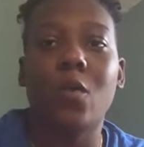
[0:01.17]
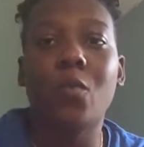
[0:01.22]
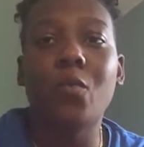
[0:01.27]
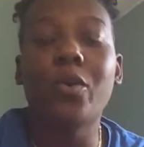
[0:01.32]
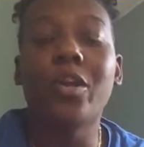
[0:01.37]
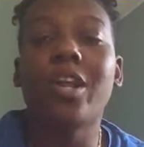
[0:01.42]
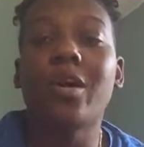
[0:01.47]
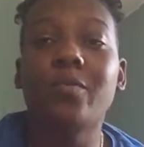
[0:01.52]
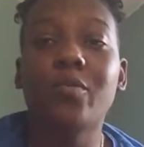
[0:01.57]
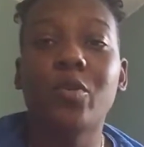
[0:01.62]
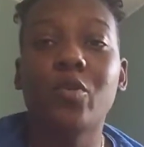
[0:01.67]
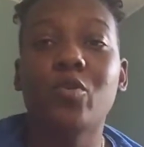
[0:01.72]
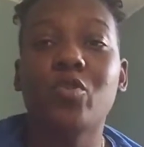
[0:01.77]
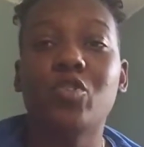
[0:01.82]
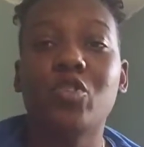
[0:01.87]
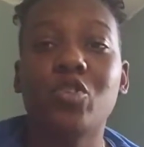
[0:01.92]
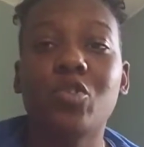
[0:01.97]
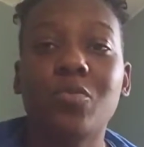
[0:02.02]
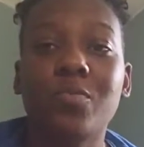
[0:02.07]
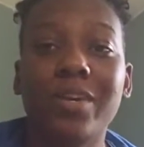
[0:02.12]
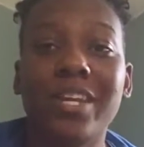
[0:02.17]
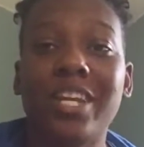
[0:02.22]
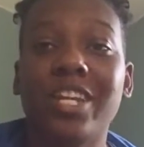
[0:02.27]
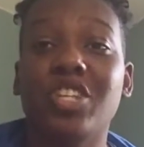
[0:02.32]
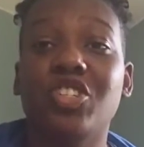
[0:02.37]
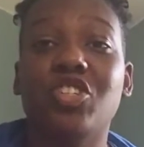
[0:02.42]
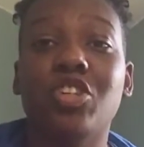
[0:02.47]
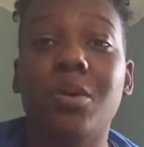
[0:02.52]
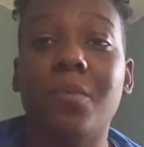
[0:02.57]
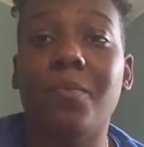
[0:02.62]
What up, YouTube? It
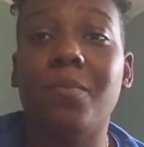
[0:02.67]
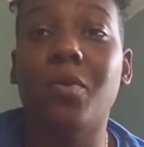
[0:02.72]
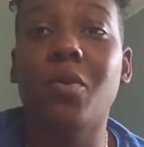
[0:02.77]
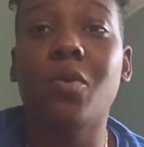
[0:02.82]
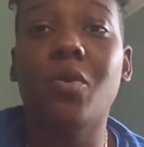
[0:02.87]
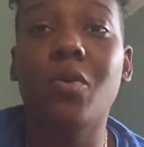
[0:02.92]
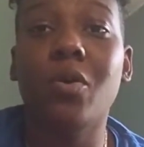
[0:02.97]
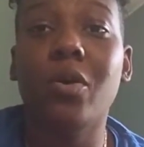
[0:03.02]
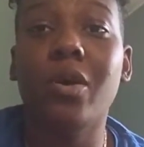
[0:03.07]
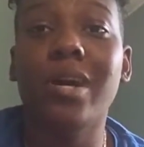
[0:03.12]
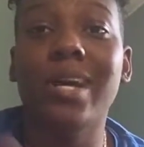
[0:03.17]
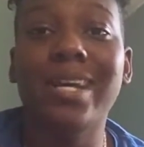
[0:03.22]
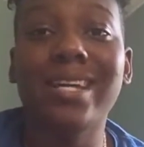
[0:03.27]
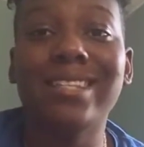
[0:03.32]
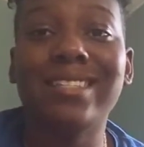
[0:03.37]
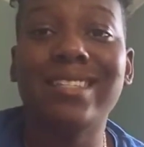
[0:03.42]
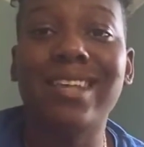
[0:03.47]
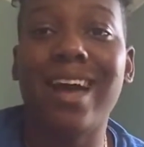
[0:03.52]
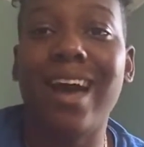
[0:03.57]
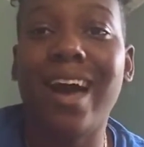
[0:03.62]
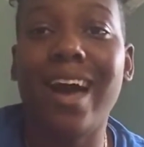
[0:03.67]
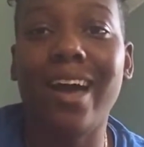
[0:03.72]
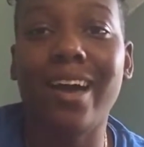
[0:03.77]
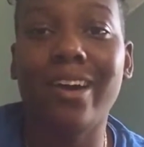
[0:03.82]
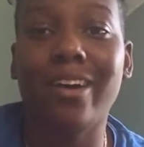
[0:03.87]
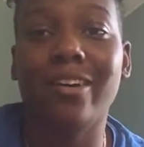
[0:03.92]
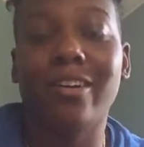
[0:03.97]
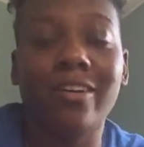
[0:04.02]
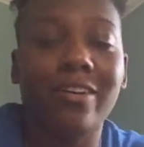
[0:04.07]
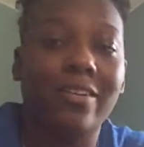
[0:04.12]
is your boy,
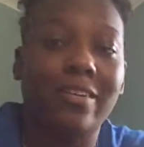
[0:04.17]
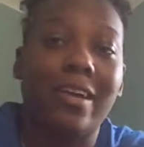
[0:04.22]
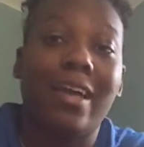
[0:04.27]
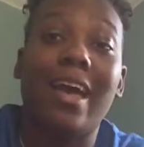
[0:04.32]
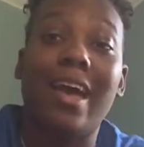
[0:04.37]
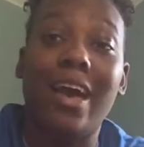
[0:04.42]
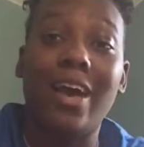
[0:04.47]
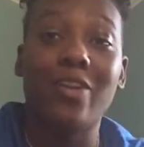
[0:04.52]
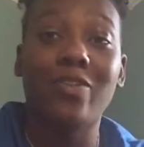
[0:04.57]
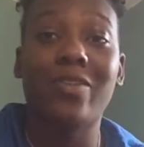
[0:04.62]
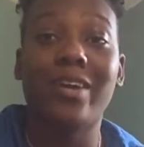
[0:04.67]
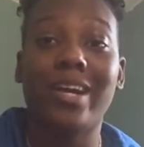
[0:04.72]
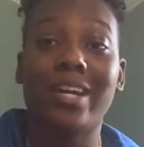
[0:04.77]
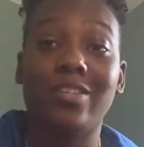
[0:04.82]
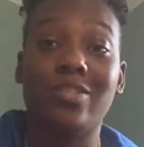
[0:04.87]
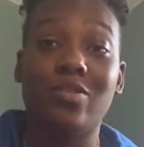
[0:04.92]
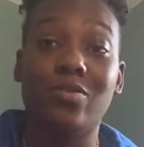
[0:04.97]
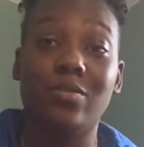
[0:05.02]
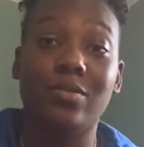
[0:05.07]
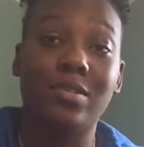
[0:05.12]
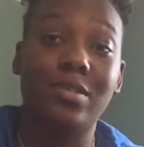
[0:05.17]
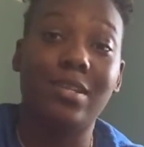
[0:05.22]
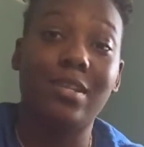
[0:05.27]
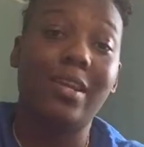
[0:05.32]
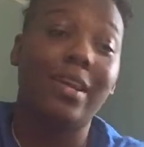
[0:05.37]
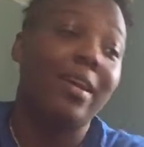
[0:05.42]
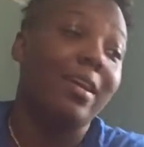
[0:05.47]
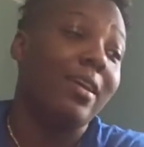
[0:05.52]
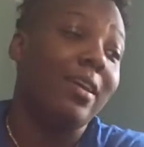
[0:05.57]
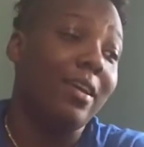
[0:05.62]
Tyler. How you guys doing
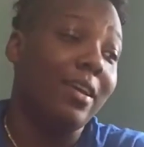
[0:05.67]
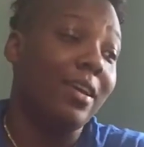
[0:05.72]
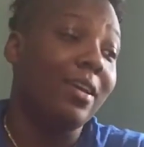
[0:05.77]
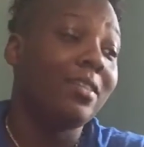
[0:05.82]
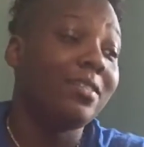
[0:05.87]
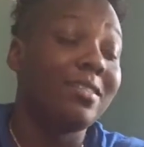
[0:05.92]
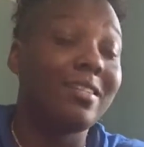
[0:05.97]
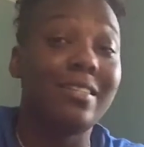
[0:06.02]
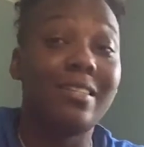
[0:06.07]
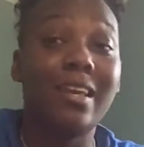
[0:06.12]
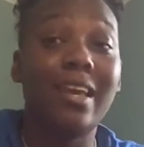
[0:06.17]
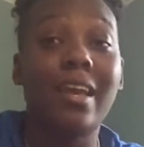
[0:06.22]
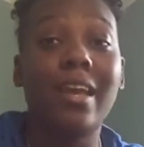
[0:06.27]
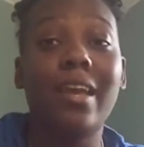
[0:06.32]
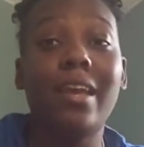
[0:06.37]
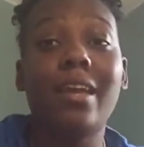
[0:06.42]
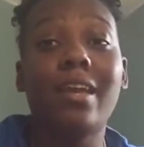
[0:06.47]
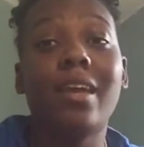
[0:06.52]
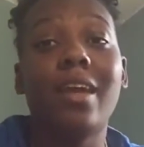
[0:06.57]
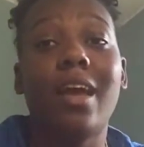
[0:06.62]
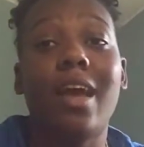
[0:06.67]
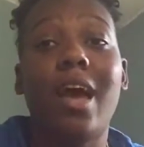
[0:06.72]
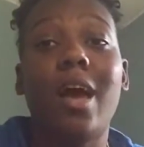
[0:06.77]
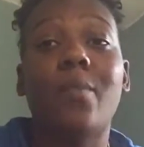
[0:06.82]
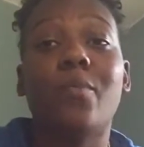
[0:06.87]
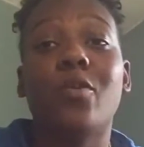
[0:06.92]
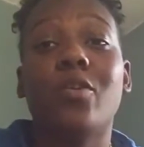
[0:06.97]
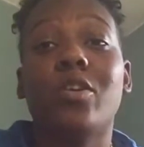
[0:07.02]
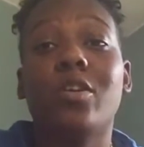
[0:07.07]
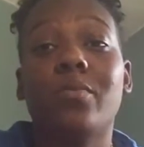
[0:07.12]
today? Today,
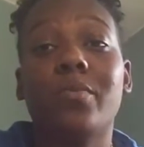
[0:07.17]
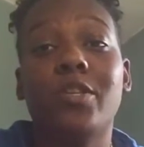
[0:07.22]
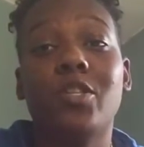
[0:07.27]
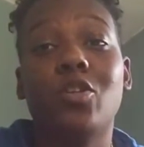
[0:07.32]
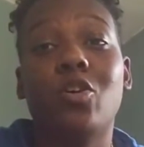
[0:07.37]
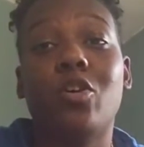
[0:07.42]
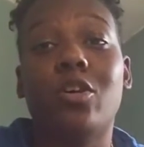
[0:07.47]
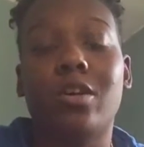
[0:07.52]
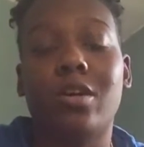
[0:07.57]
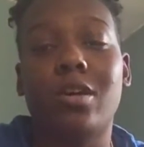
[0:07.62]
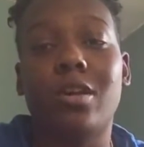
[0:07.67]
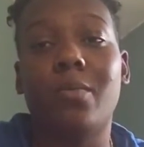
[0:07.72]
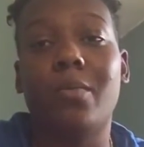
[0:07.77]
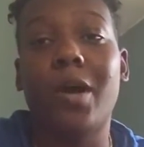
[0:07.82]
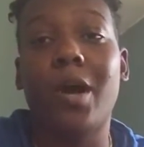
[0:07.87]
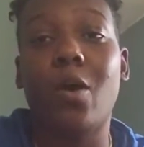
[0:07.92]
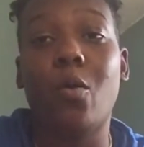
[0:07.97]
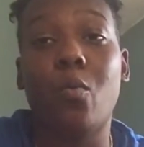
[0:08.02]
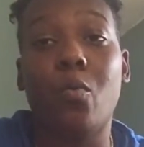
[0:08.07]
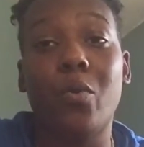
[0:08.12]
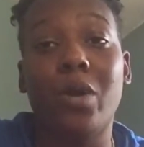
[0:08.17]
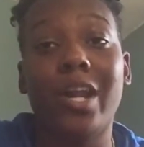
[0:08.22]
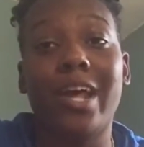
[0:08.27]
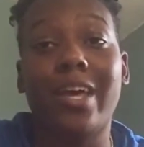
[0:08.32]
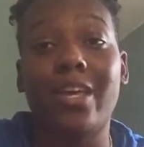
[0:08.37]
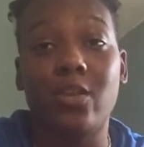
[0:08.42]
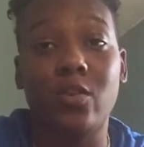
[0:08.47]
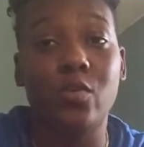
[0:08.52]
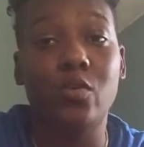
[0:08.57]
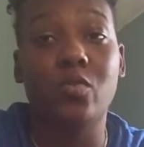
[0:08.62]
I'm going to be talking about what I
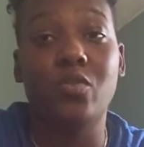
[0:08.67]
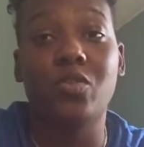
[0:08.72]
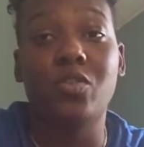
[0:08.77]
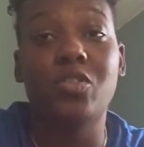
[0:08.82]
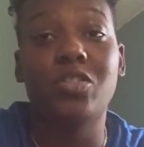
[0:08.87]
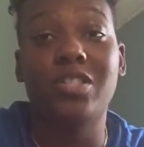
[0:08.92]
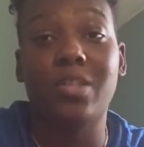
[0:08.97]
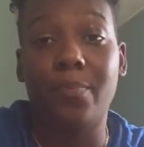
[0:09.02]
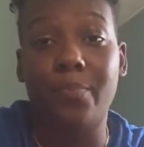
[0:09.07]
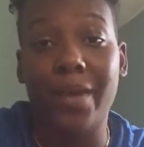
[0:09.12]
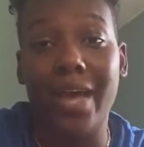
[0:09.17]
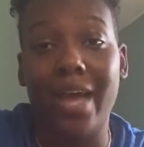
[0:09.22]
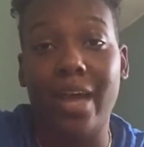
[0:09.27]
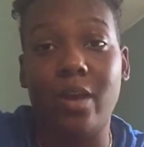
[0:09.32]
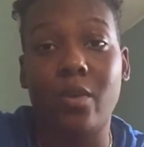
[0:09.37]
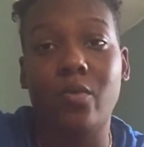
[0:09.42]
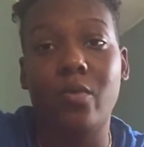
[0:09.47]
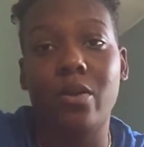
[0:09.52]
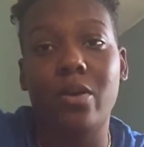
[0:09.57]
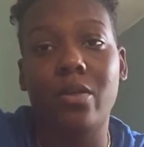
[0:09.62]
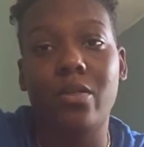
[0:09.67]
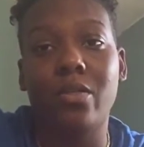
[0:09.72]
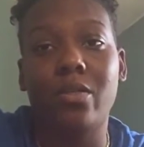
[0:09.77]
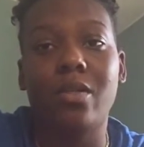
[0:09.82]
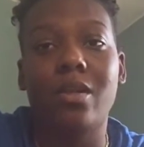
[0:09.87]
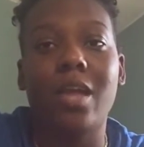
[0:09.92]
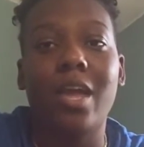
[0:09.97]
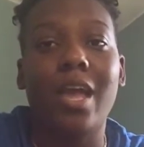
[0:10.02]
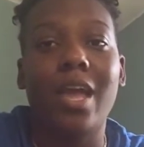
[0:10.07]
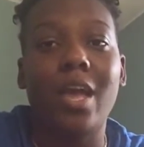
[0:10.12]
used to pack with.
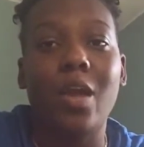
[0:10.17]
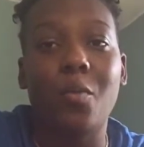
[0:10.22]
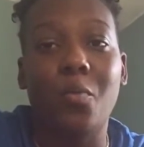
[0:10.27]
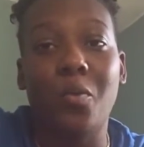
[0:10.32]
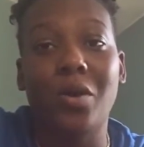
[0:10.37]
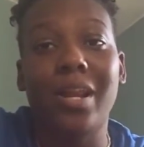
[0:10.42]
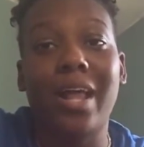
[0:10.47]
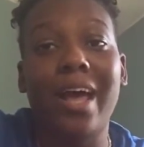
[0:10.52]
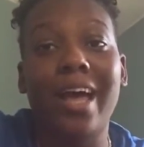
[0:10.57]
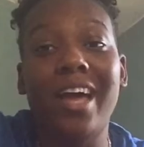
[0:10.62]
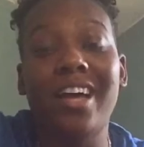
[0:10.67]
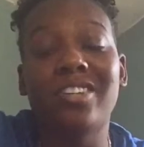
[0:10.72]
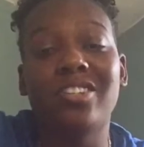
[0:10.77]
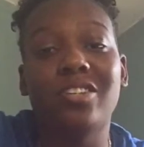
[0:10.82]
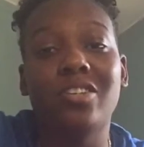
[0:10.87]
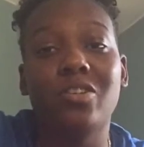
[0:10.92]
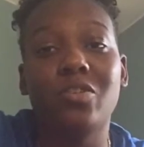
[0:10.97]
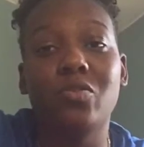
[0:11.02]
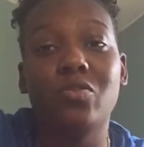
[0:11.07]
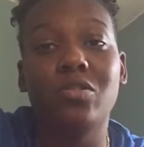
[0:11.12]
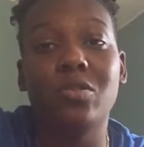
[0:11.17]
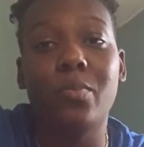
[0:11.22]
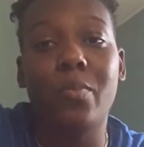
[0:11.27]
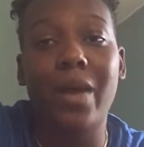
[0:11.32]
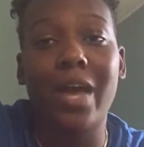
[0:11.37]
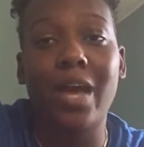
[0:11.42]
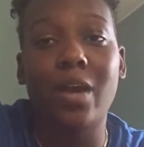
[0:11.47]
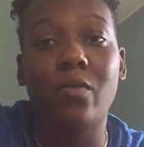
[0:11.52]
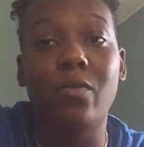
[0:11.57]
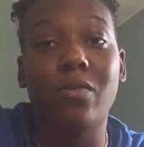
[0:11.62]
And what I actually use to
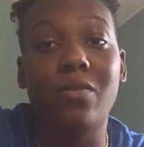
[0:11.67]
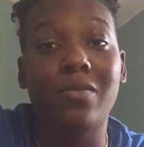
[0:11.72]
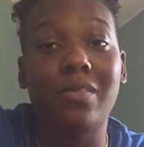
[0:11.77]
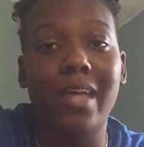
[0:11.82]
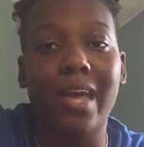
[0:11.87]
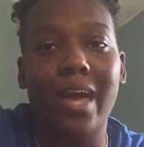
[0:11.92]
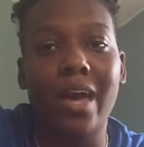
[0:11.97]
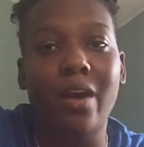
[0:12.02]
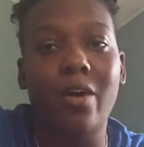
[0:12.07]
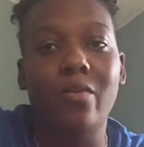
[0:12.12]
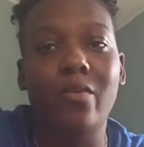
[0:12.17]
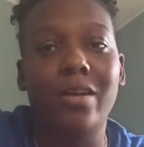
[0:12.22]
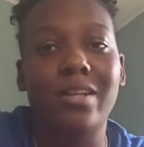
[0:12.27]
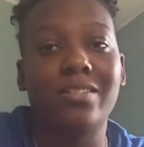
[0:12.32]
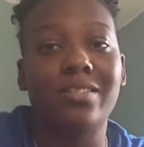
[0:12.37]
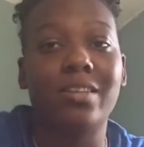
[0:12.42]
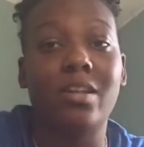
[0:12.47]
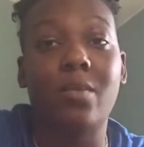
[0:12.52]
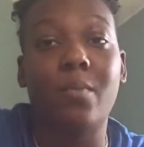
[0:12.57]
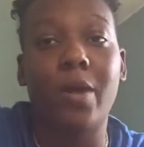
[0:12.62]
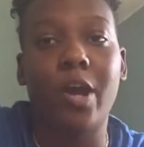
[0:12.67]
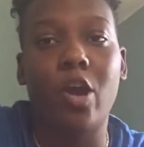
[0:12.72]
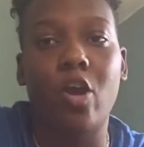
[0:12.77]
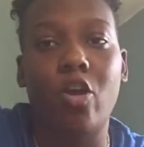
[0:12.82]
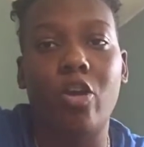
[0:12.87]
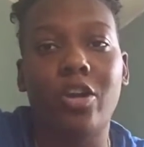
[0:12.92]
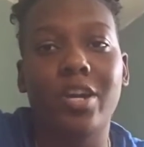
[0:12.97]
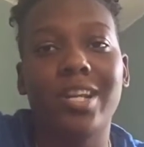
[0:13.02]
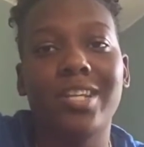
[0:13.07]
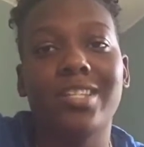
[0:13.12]
pack with now, instead of my
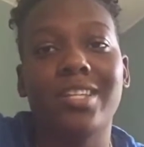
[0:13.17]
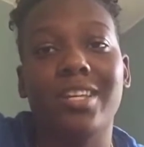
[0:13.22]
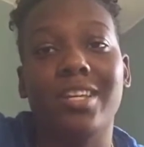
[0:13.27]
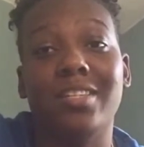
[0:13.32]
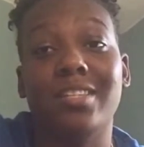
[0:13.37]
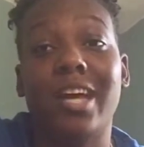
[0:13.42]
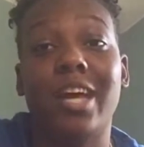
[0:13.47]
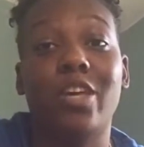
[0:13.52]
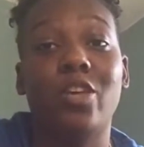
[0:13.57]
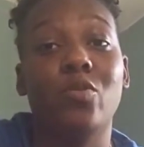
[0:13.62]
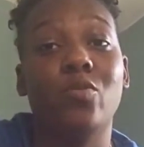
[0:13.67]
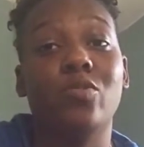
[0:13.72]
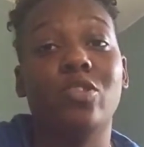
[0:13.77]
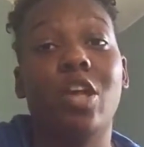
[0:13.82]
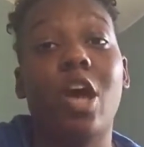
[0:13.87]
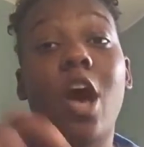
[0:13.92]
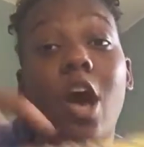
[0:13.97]
harness, is I use